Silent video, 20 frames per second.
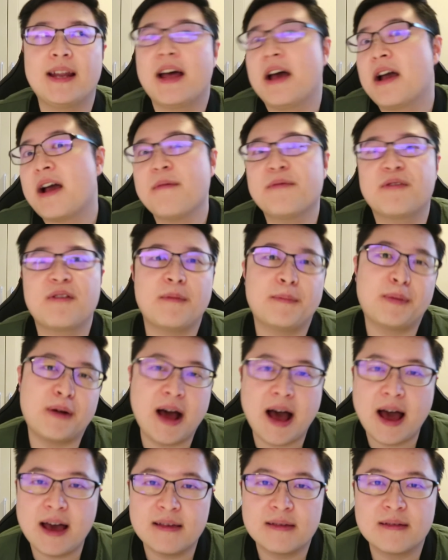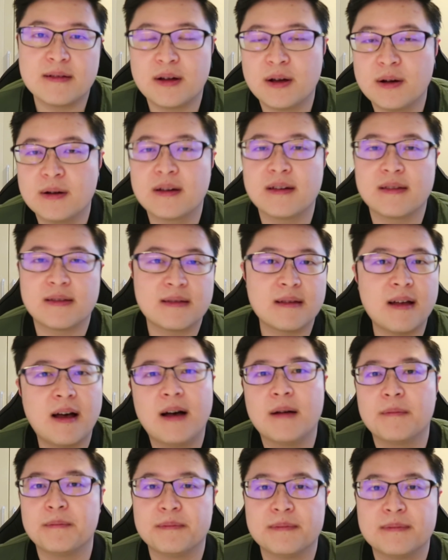it comes with a price, you know, because
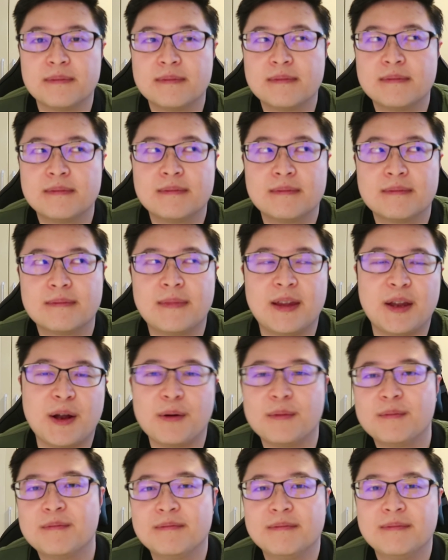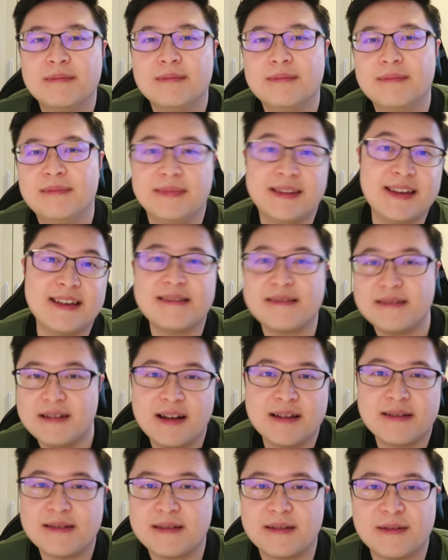you know, these
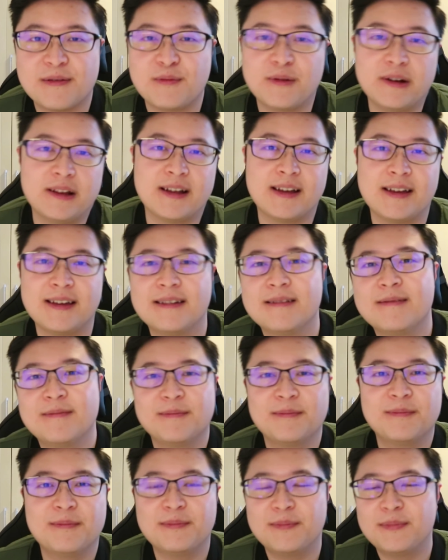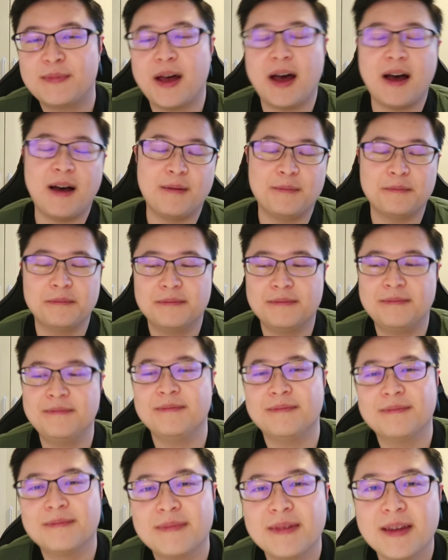nuts is really
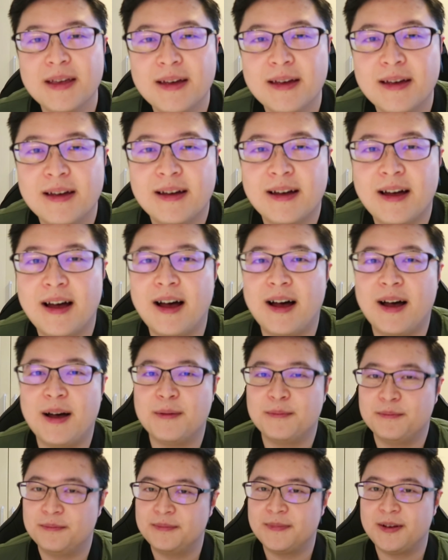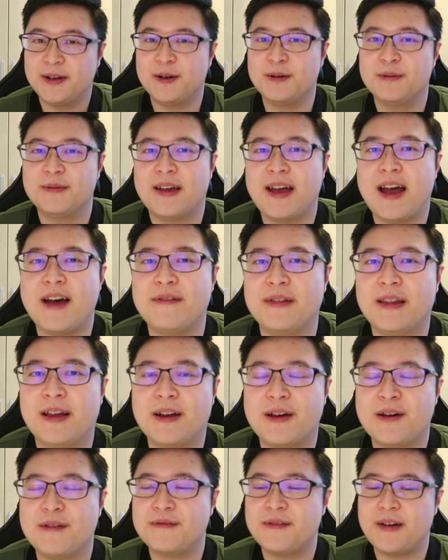you know, they have a
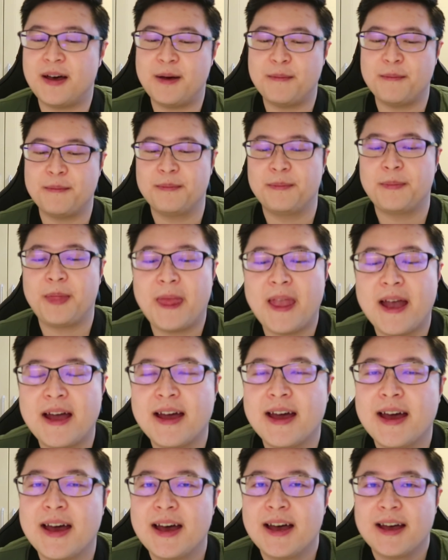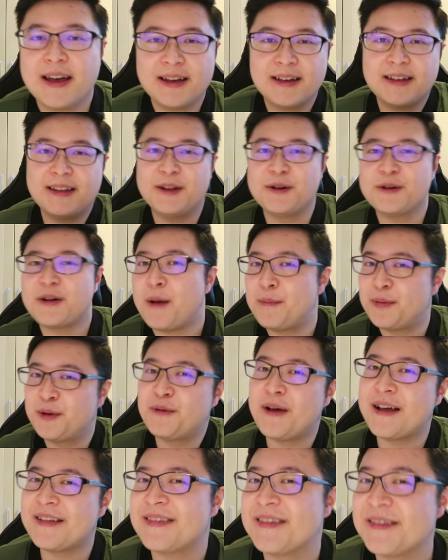lot of you know,
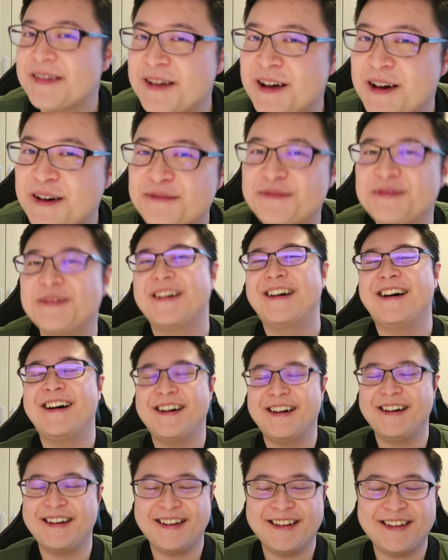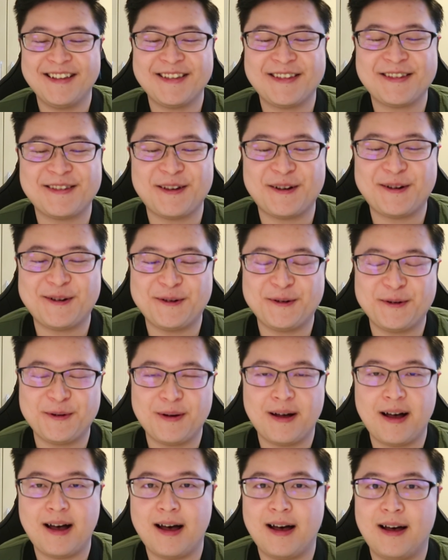copyrights and stuff.
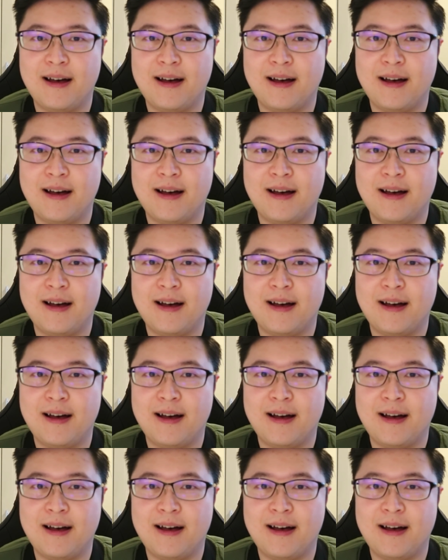So